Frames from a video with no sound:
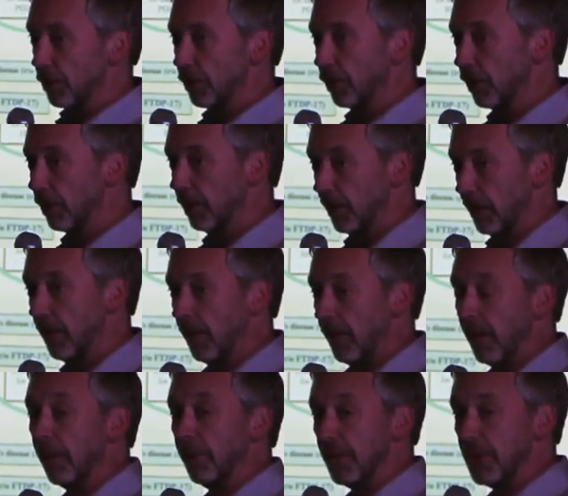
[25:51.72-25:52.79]
sure
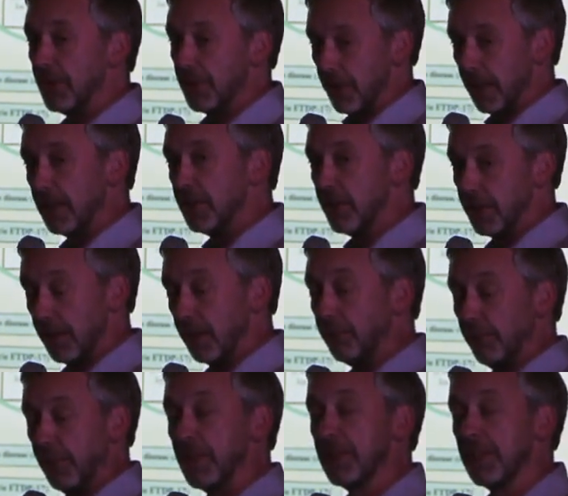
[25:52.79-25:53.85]
these changes
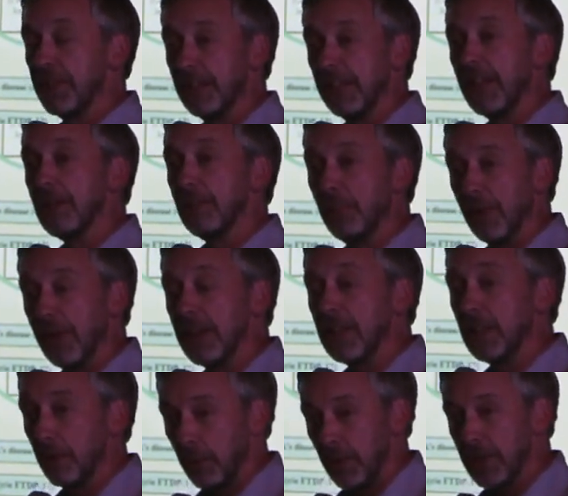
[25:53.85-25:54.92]
aren't present in any
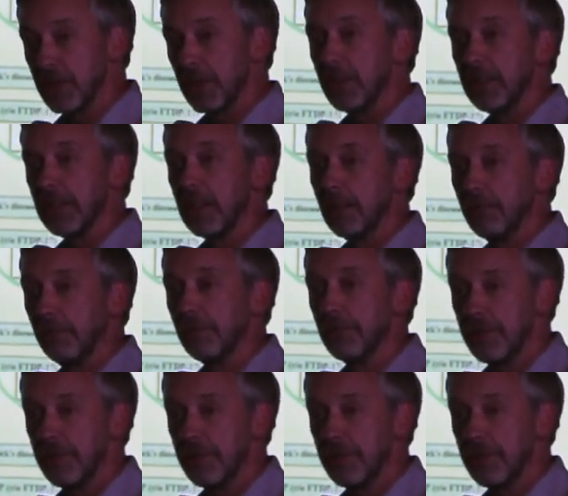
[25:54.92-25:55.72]
brain that we're sending out for